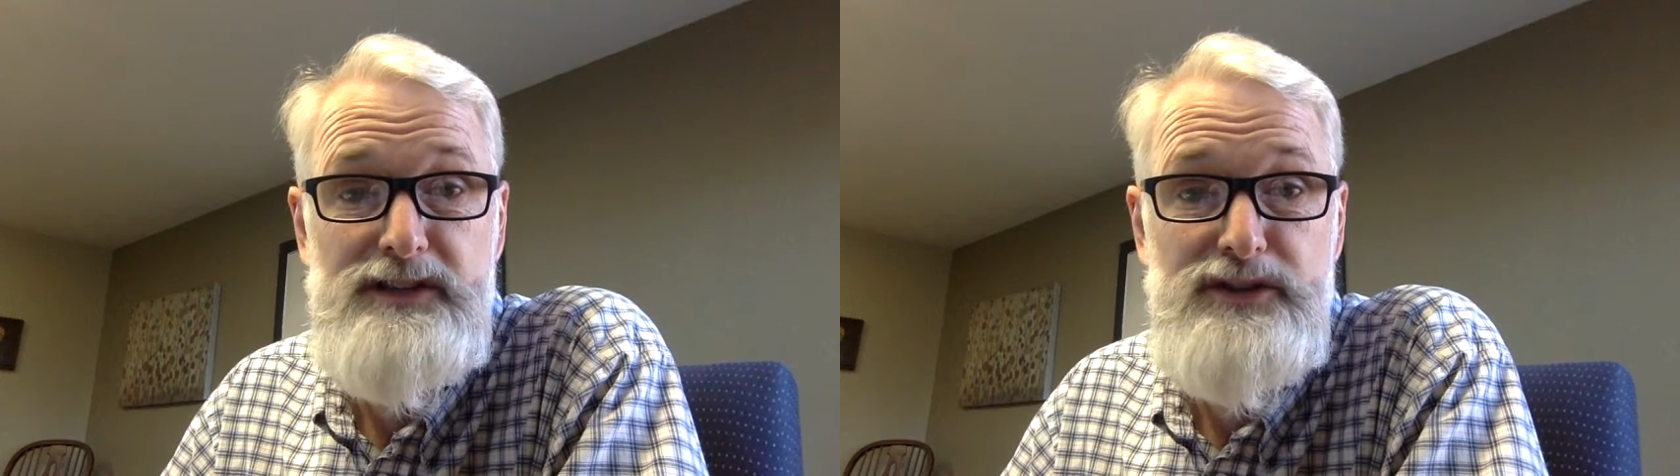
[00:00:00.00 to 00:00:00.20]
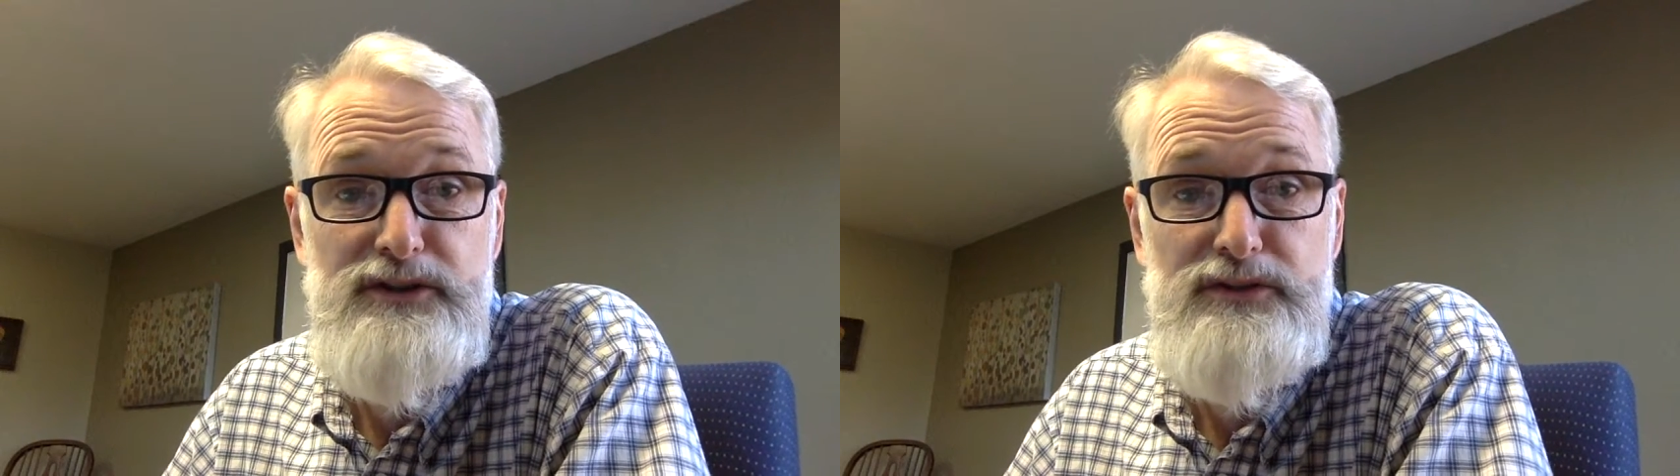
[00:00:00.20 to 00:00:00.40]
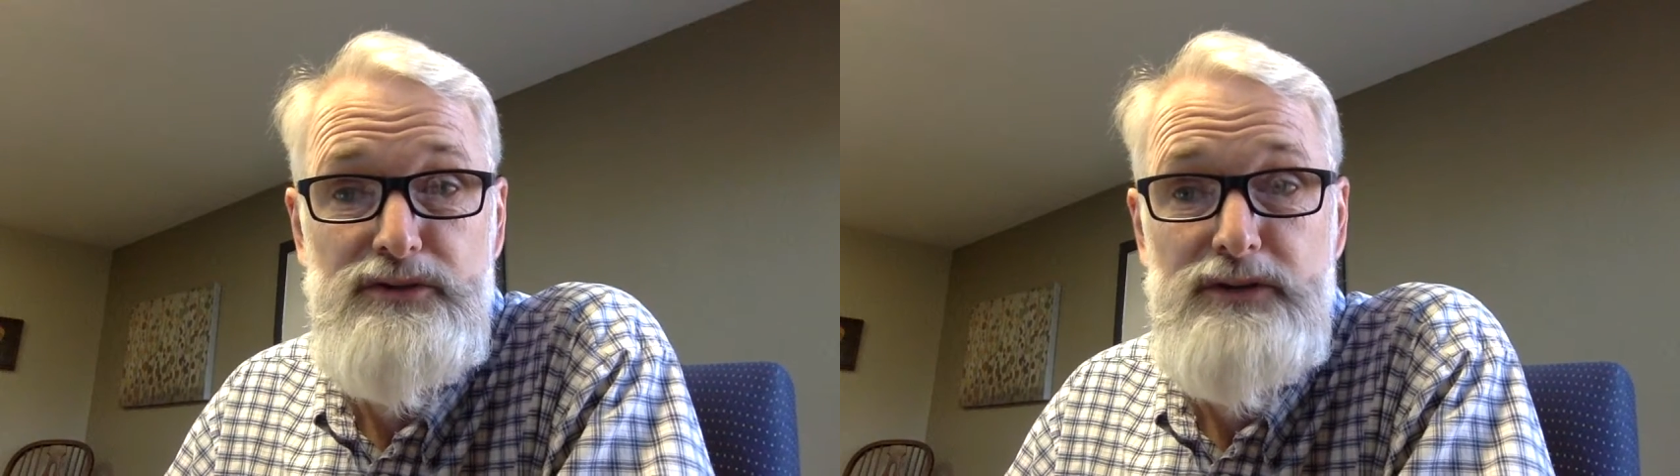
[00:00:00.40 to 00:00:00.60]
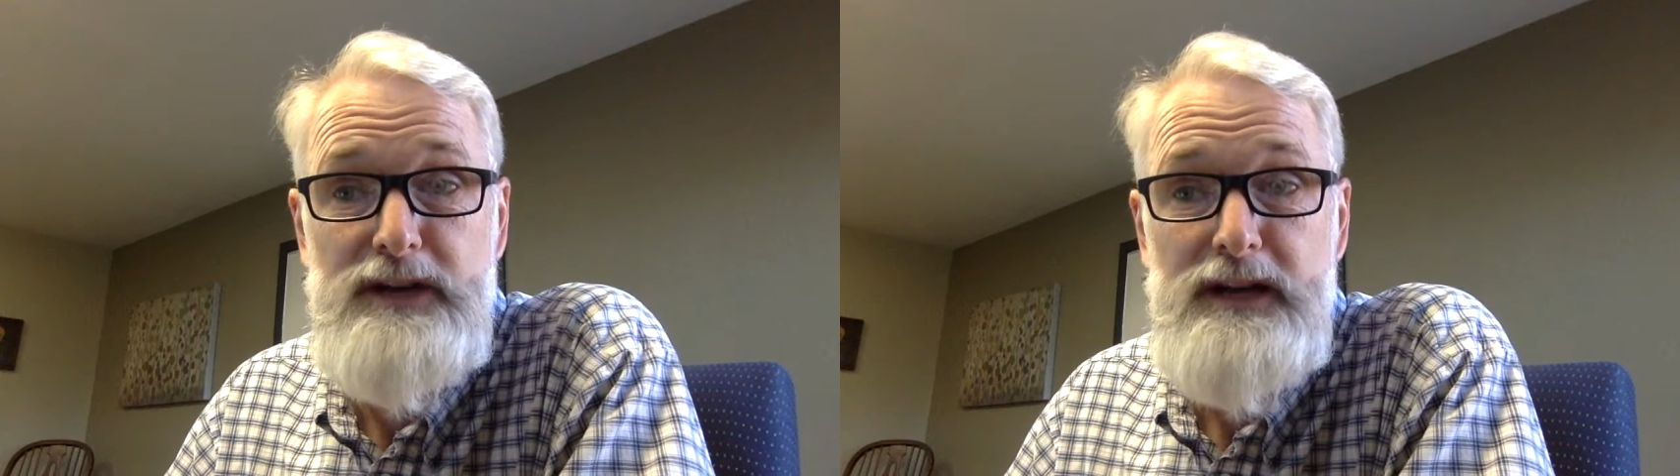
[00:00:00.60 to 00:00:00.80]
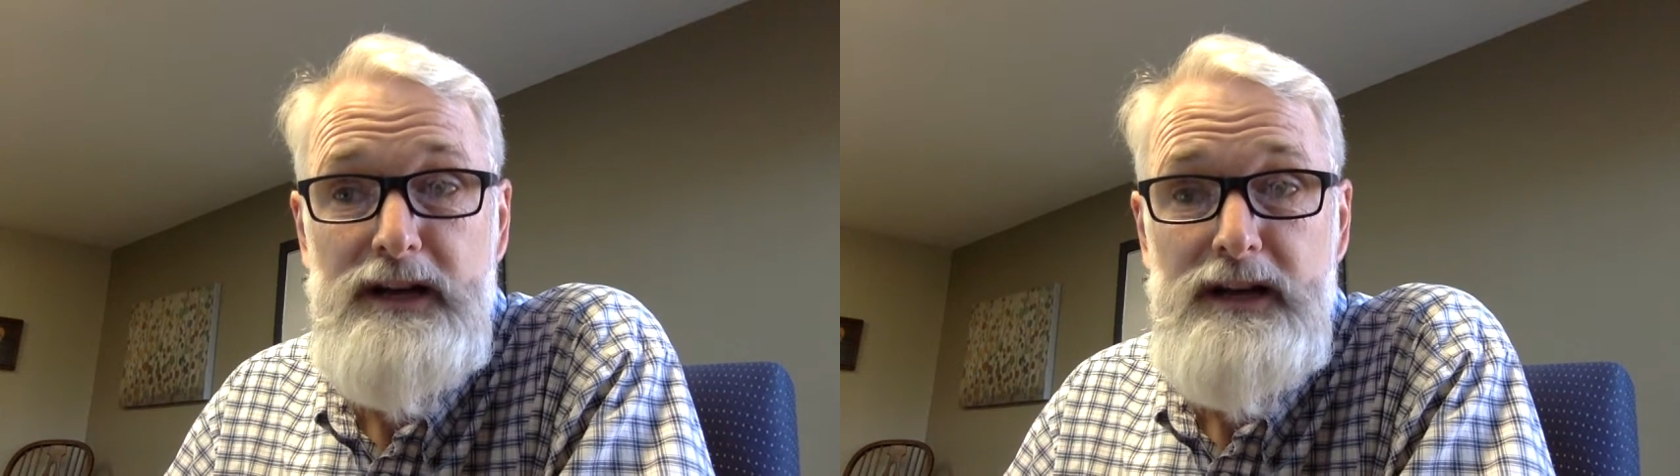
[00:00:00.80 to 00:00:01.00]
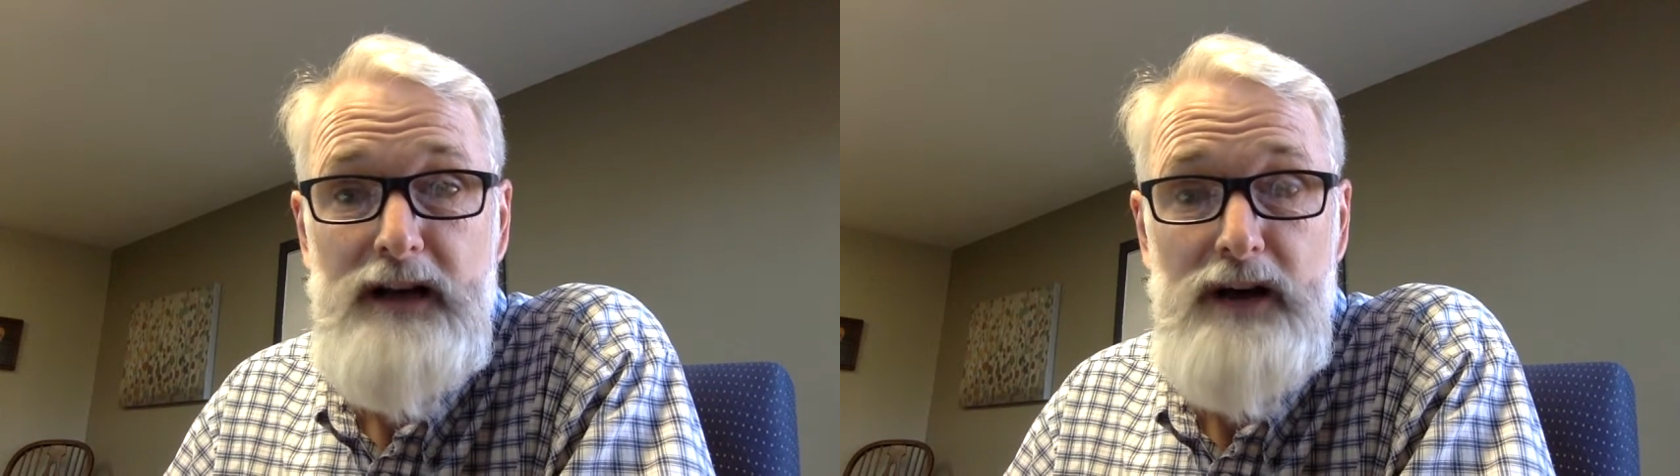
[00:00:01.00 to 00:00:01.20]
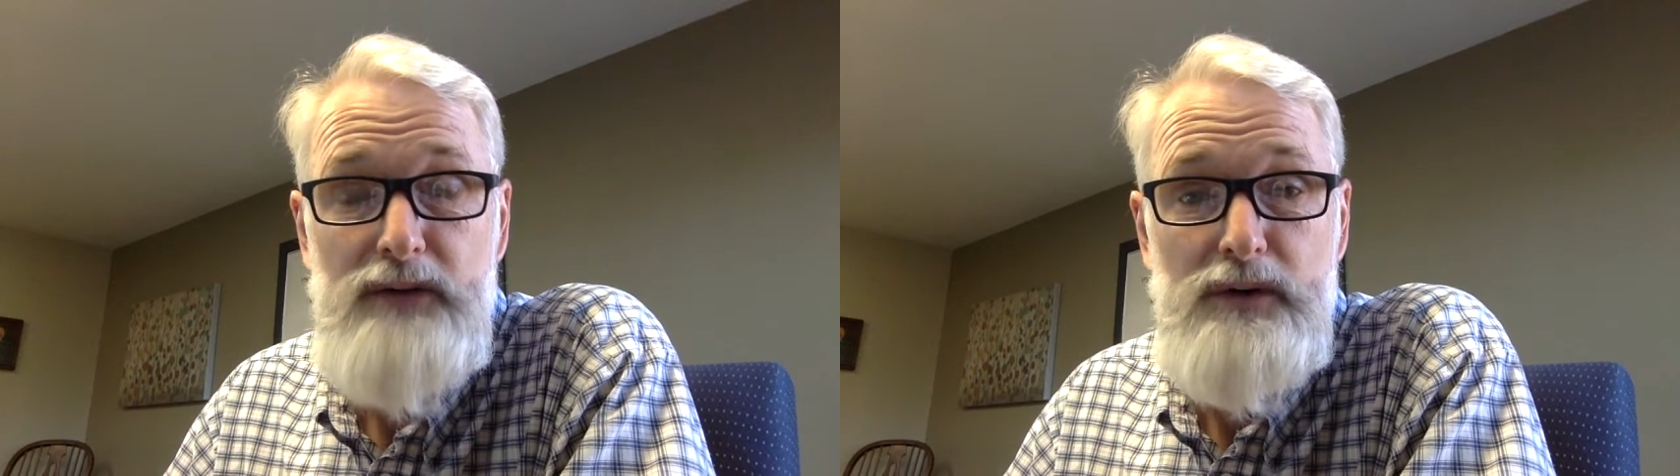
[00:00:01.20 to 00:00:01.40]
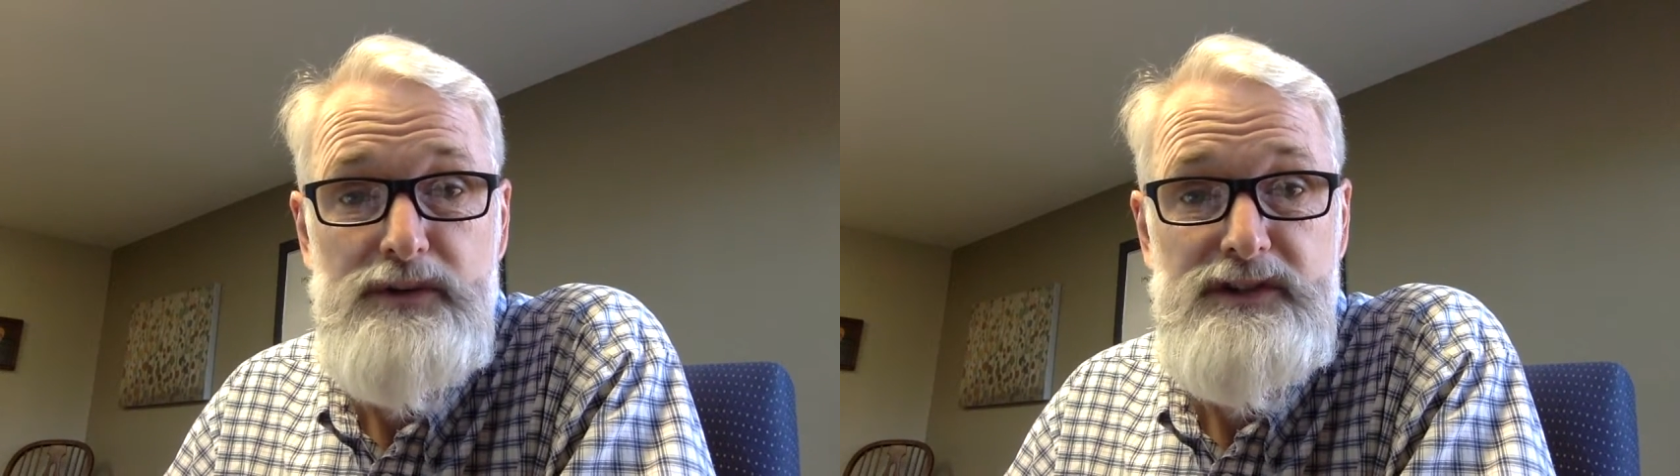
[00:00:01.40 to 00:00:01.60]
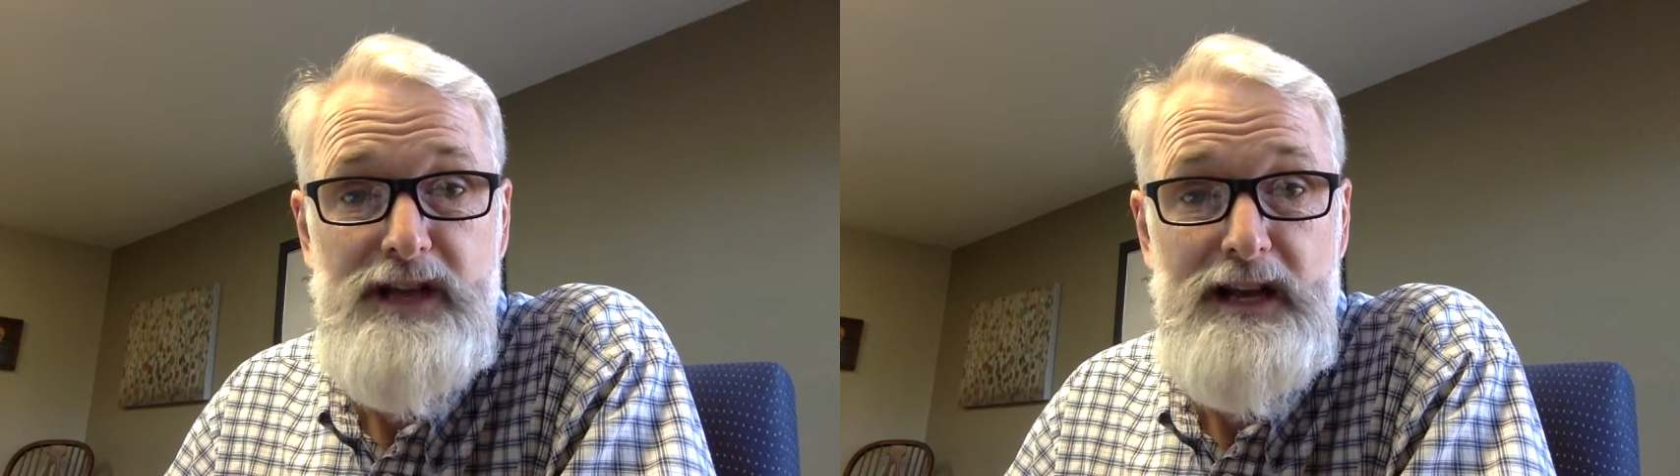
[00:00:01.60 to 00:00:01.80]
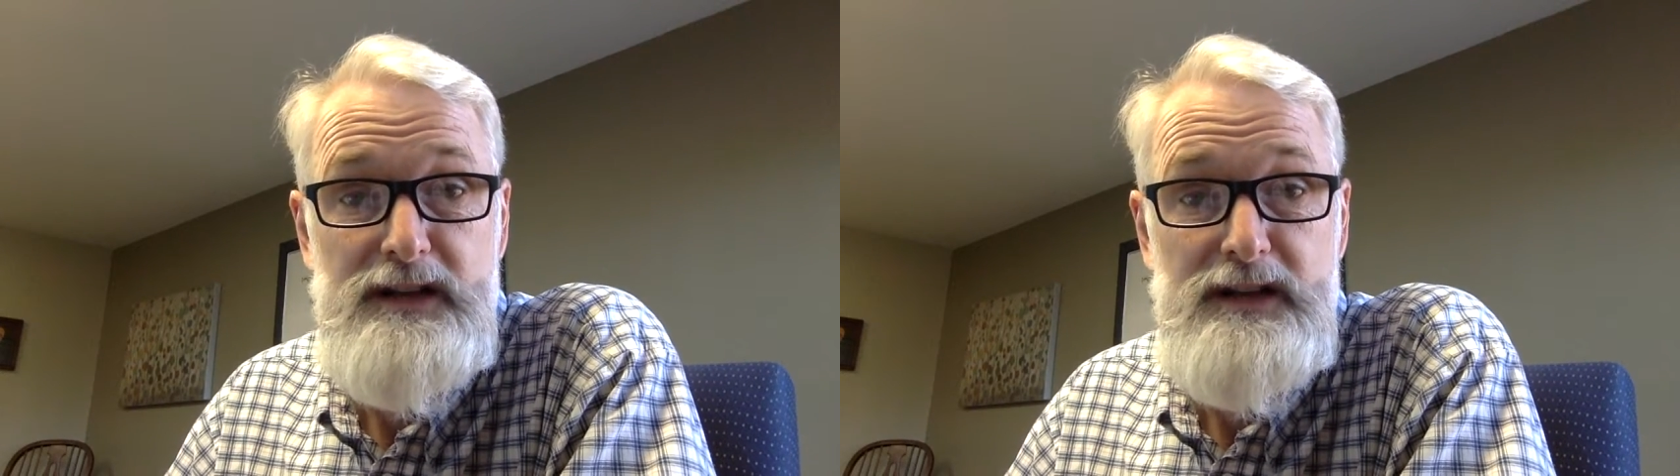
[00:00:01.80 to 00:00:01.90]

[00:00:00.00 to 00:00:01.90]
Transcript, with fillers: to uh, what was said.